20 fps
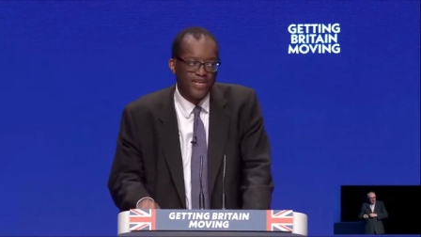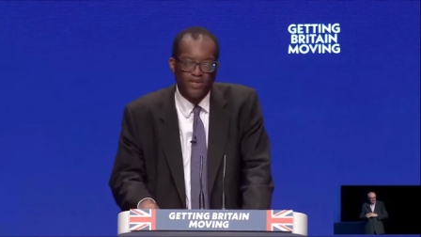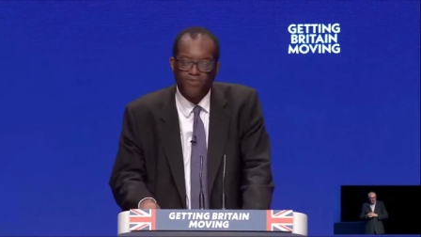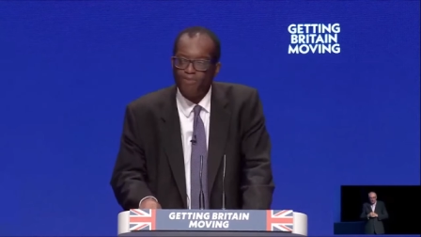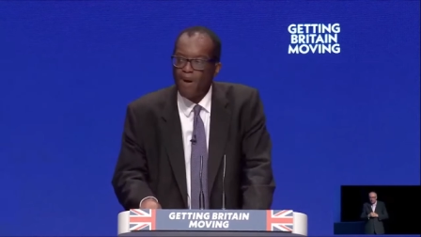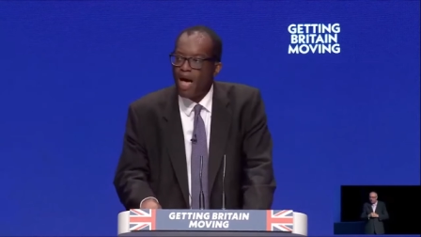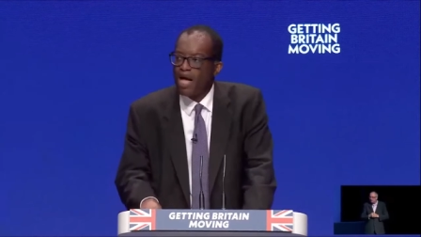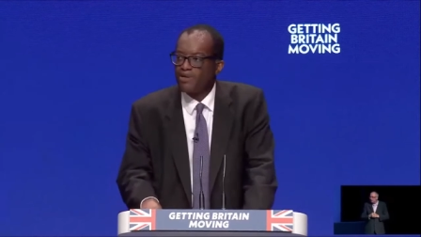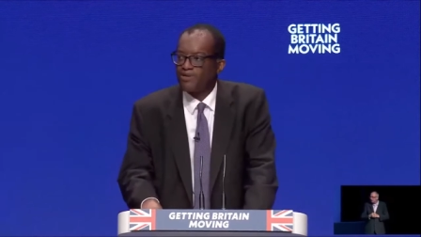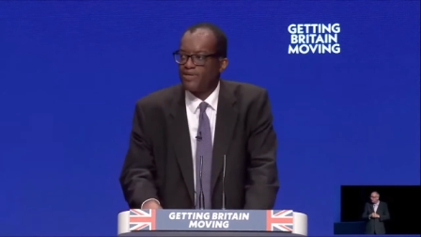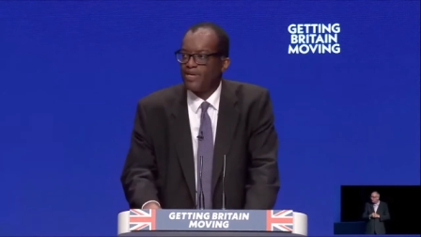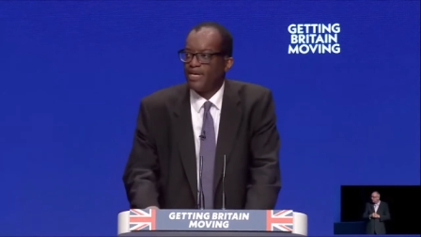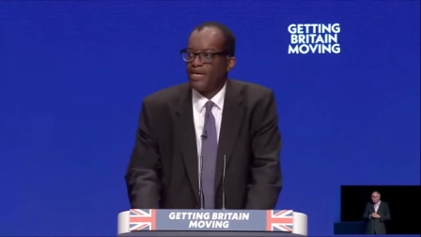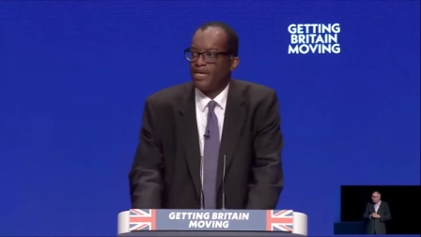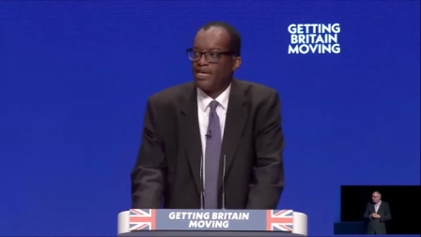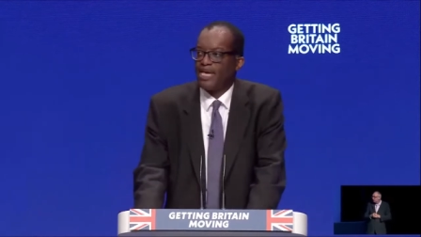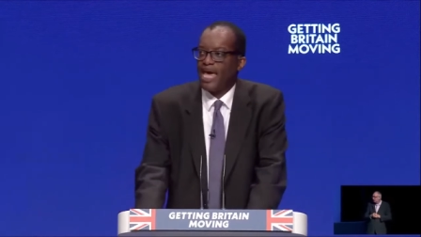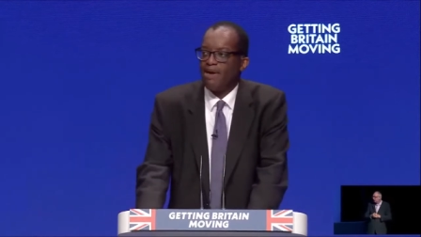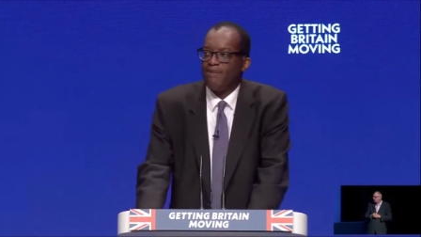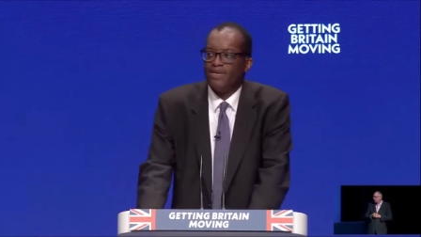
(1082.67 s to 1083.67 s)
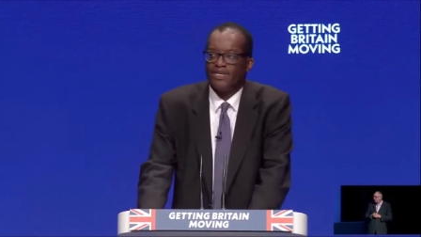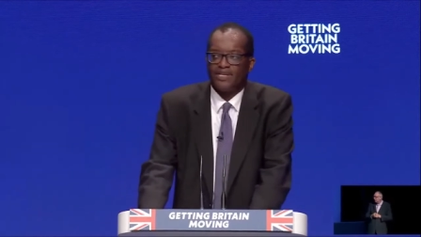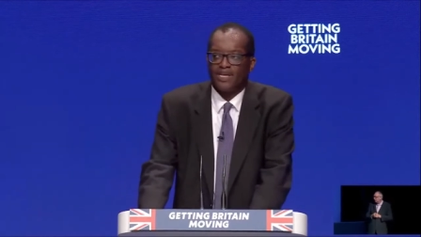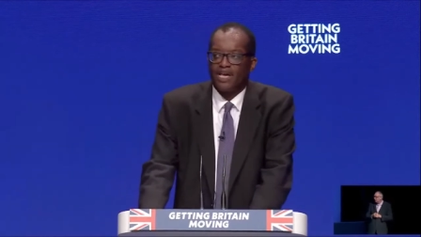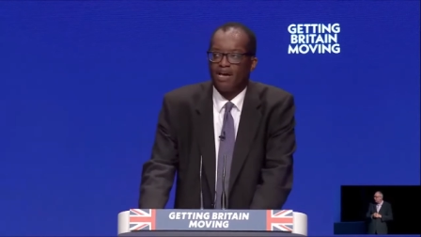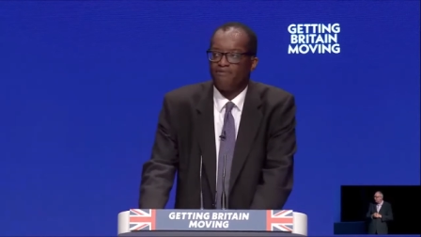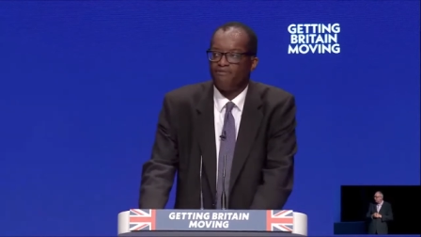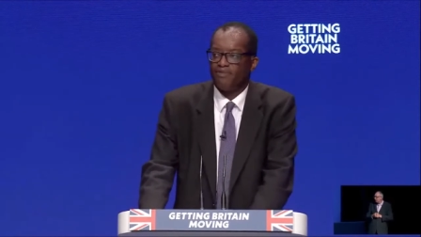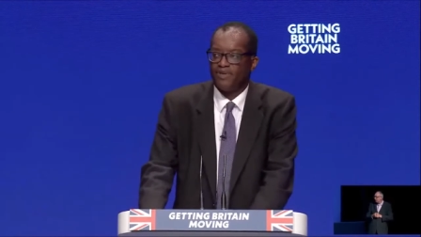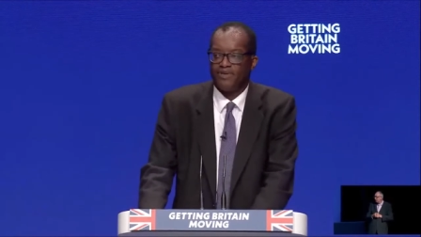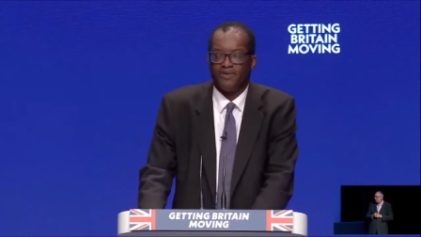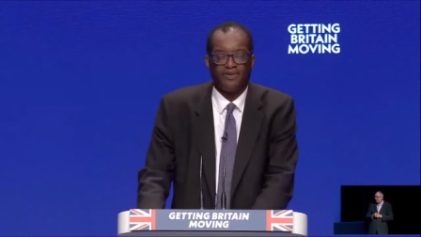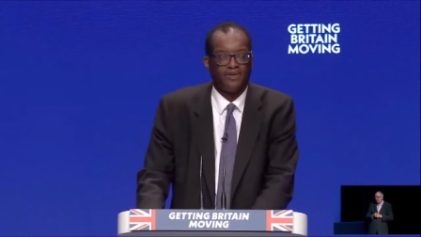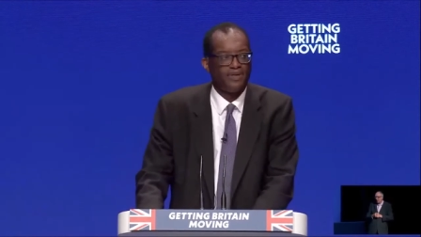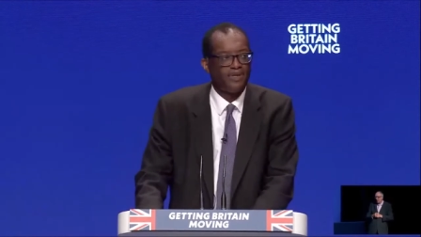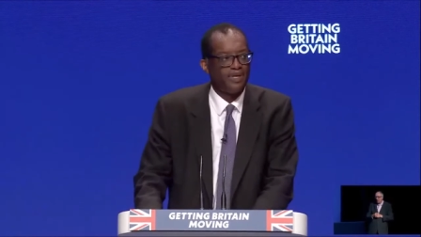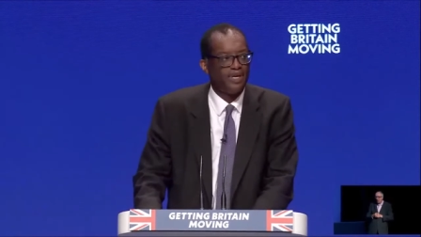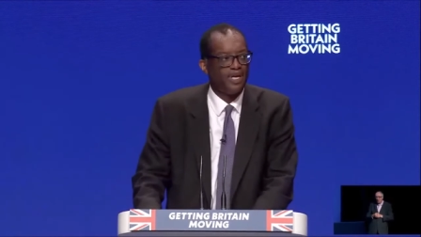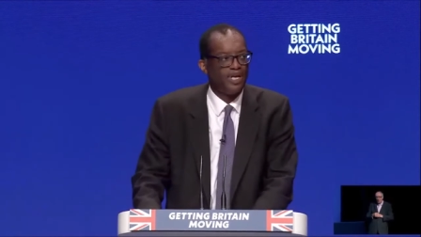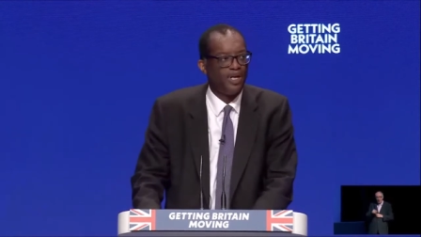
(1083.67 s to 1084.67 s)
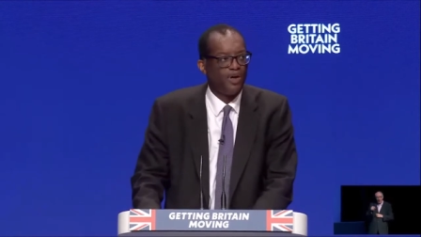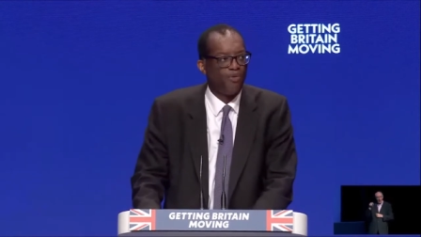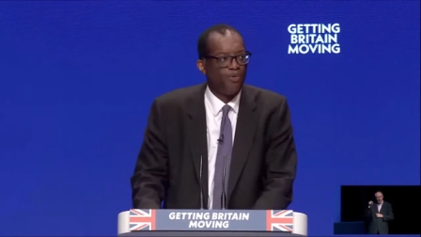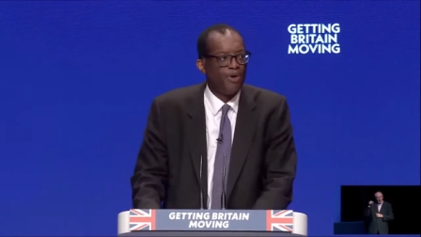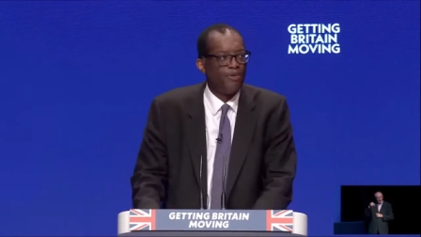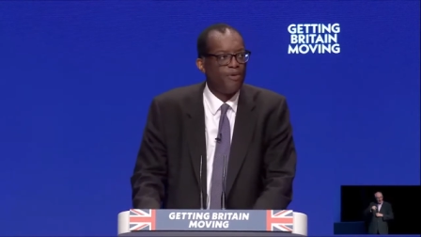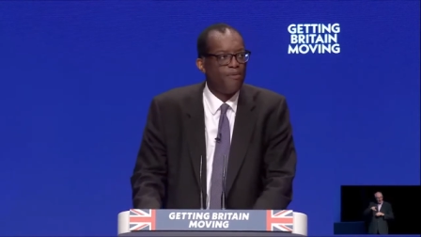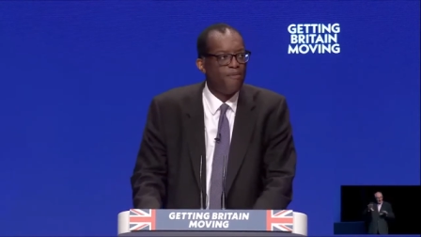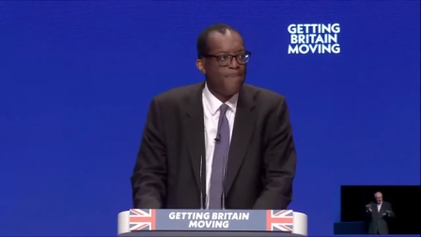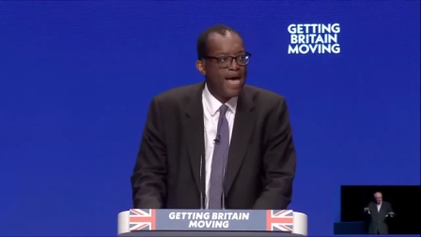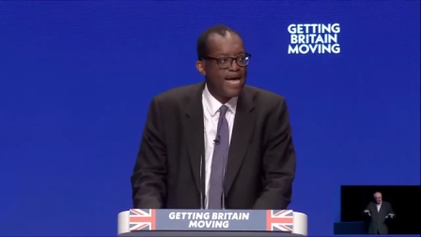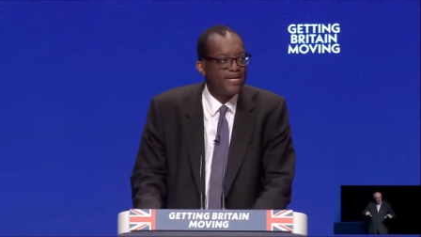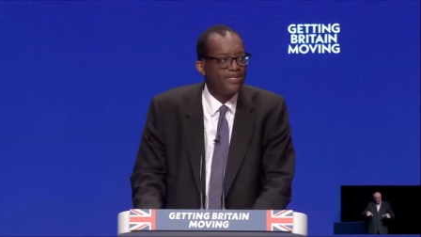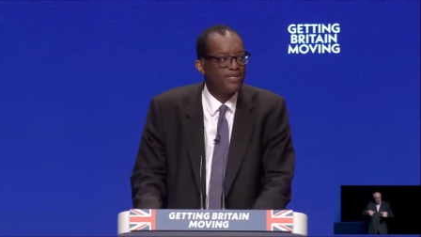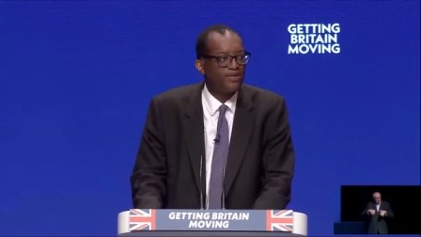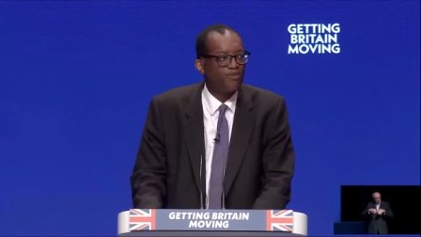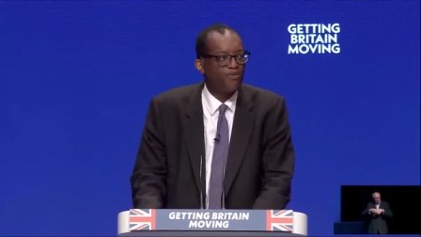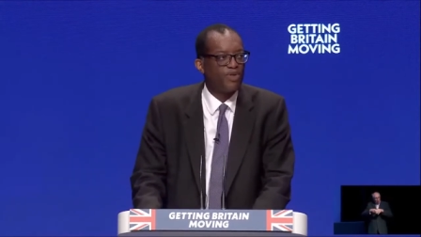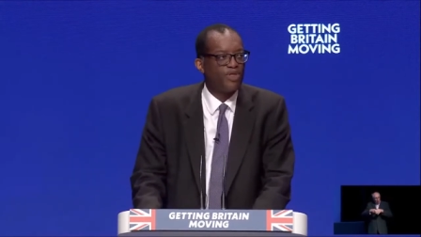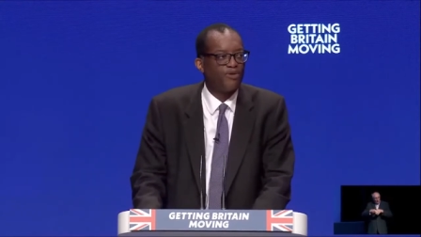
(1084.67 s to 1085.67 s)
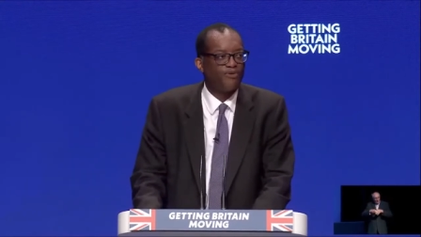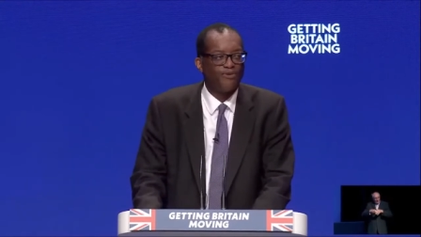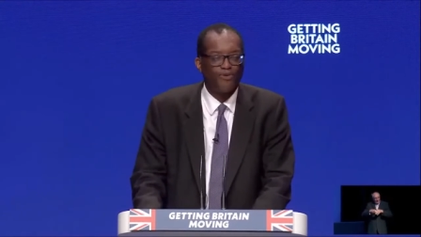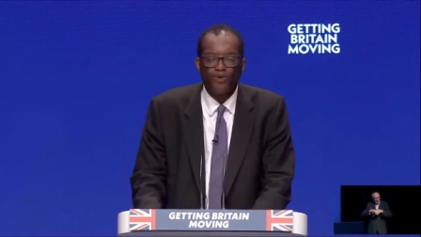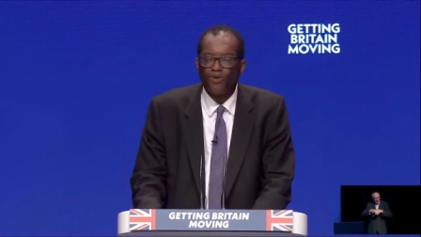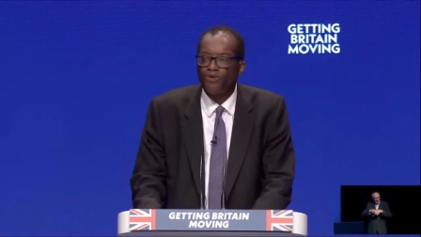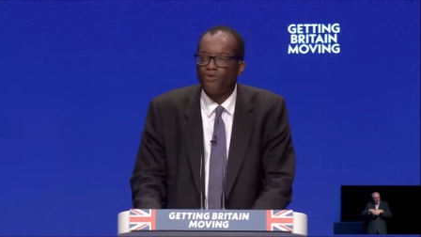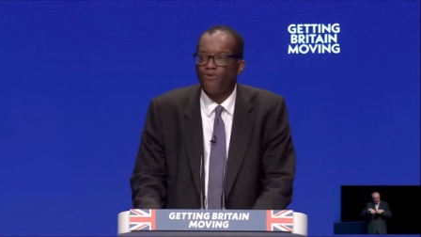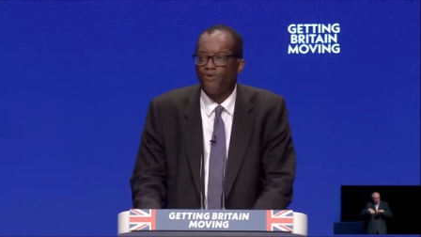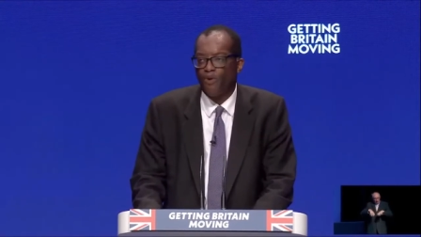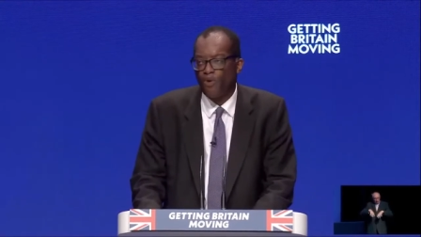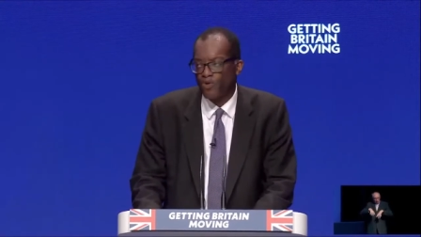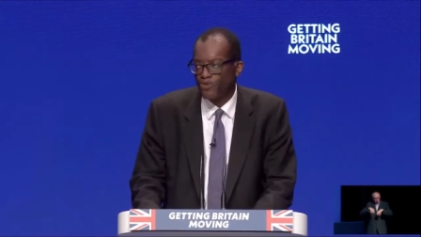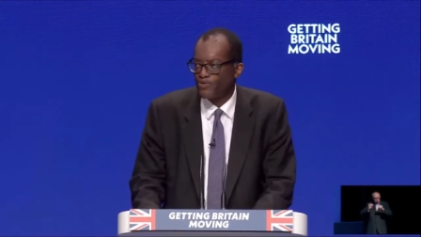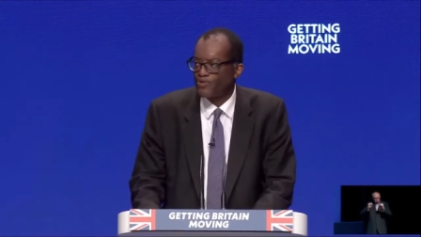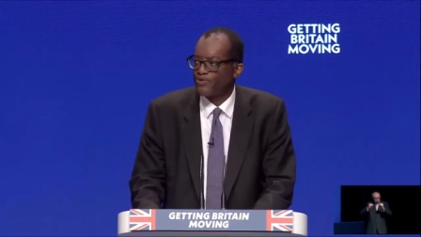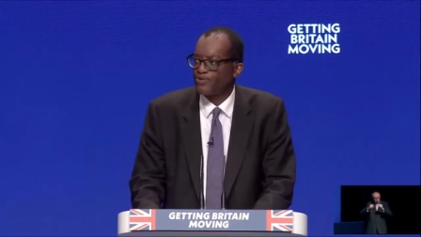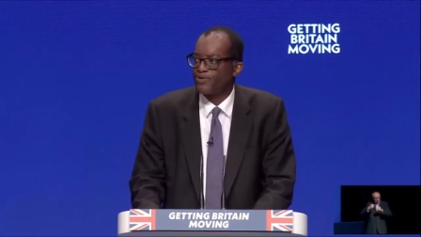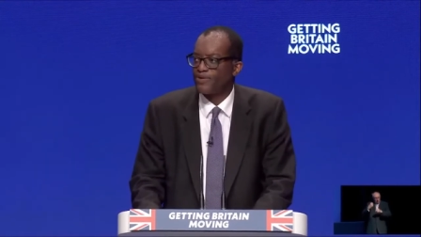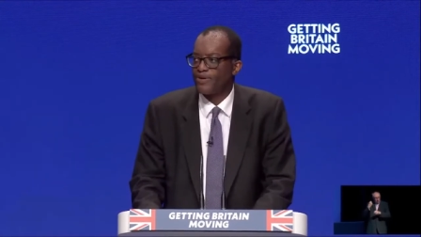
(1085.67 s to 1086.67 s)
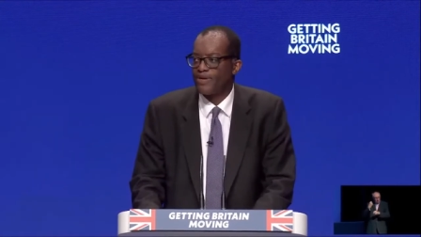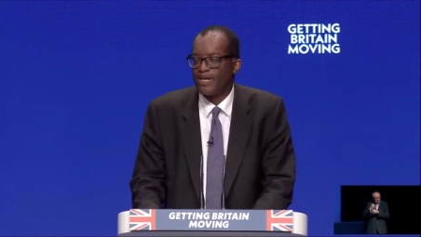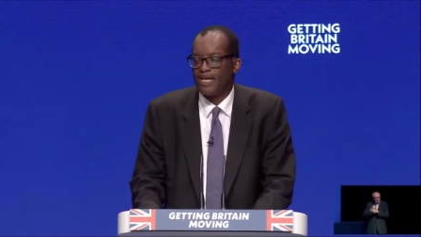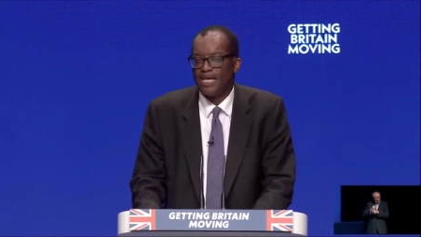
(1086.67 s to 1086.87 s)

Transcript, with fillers: this party came into government, we were met with the full force